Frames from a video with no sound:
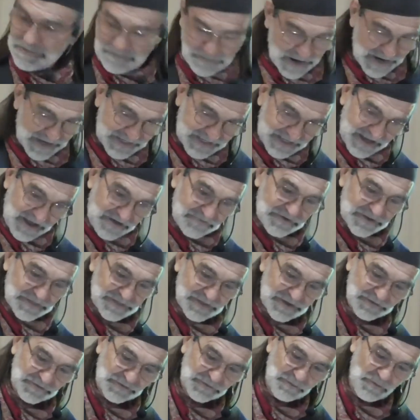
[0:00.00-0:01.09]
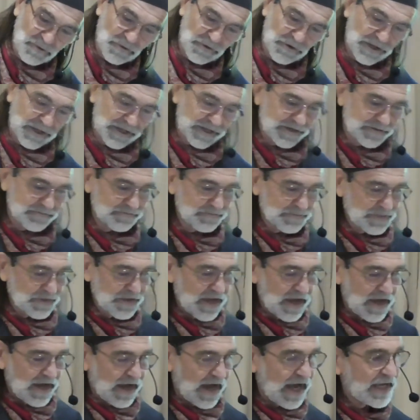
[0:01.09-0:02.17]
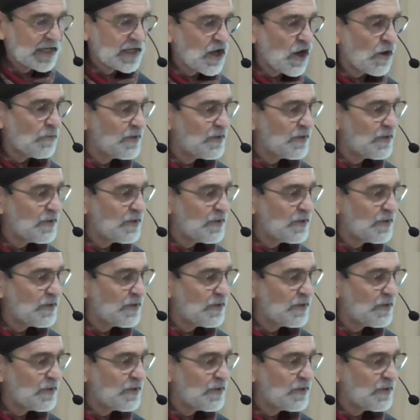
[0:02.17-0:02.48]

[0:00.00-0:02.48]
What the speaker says: by Kevin this morning. I come